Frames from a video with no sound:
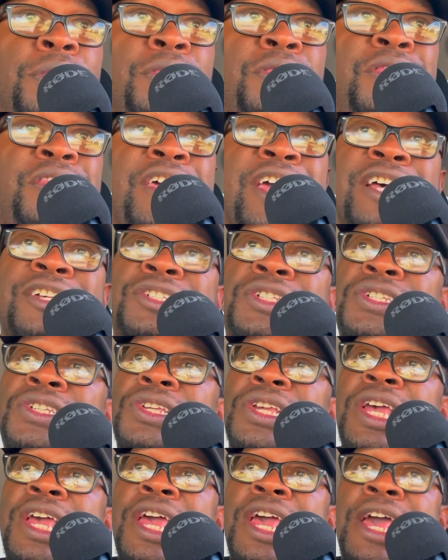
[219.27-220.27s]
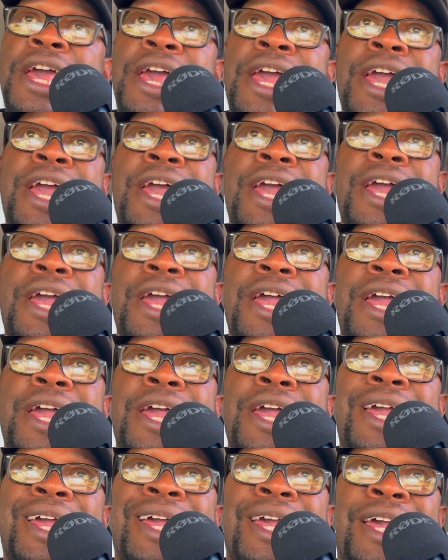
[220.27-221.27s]
This
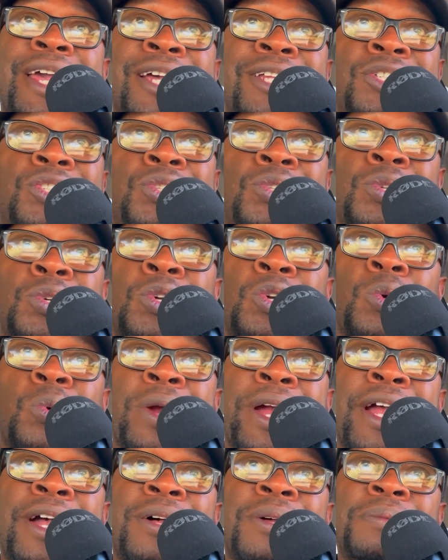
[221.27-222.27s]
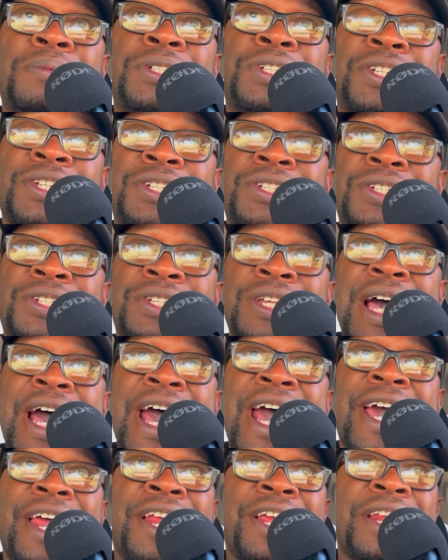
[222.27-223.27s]
Instagram
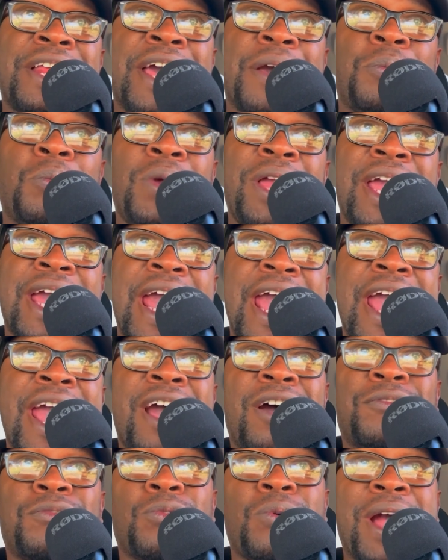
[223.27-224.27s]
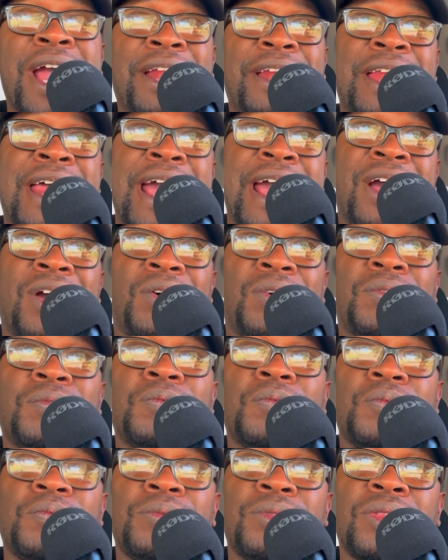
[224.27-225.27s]
society that we have right now,
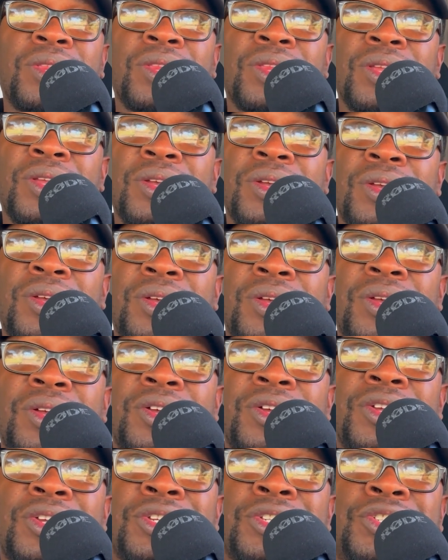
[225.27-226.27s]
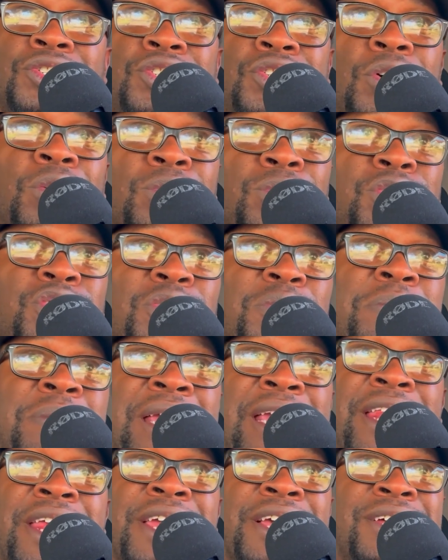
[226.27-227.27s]
social
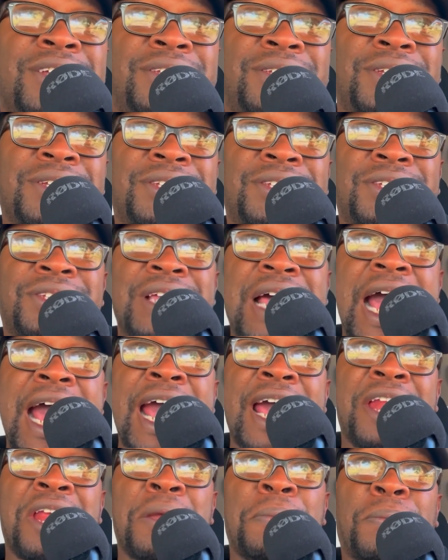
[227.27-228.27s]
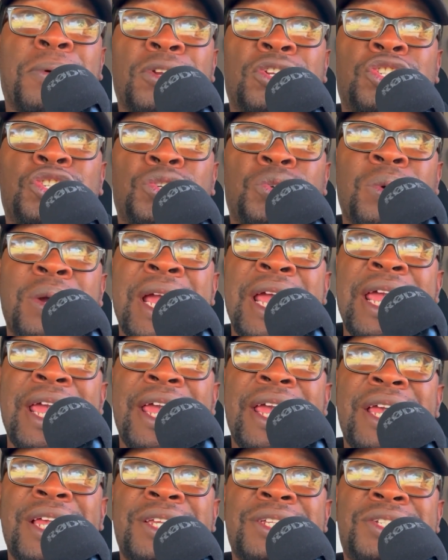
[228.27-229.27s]
media society
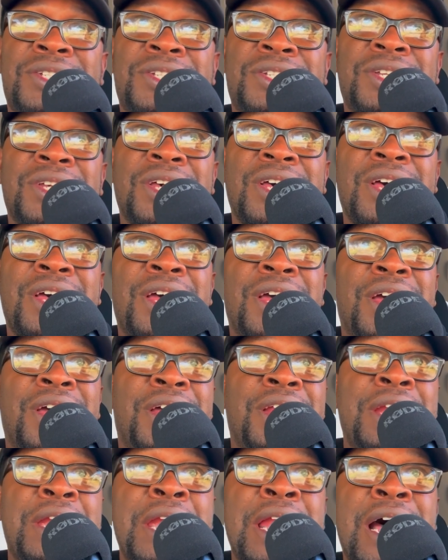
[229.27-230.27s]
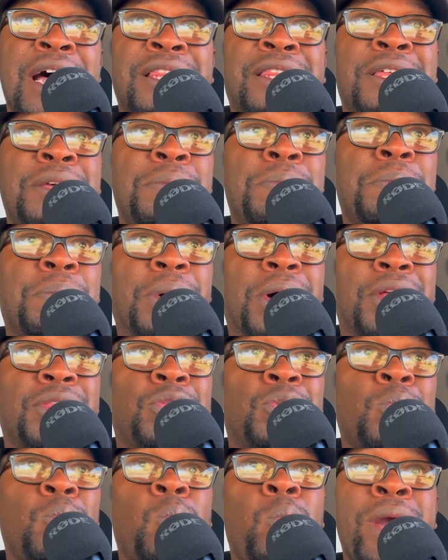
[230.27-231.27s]
portrays nothing but
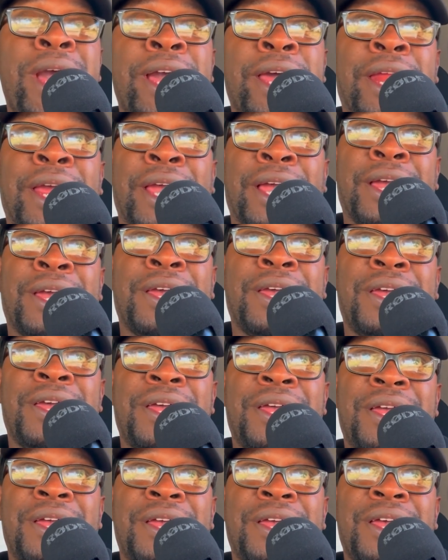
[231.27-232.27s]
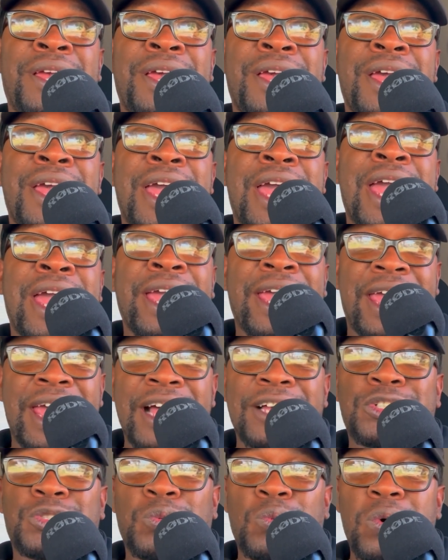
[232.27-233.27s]
the winning. And
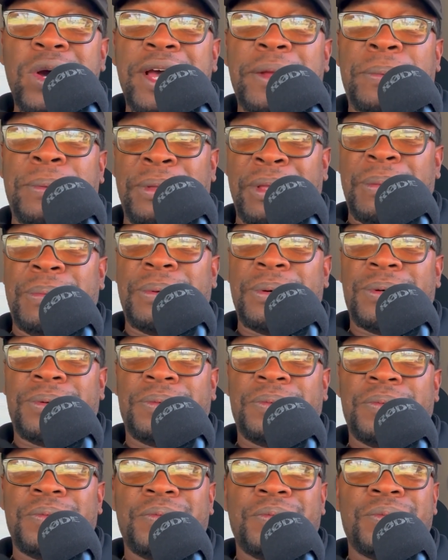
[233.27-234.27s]
guess what, people?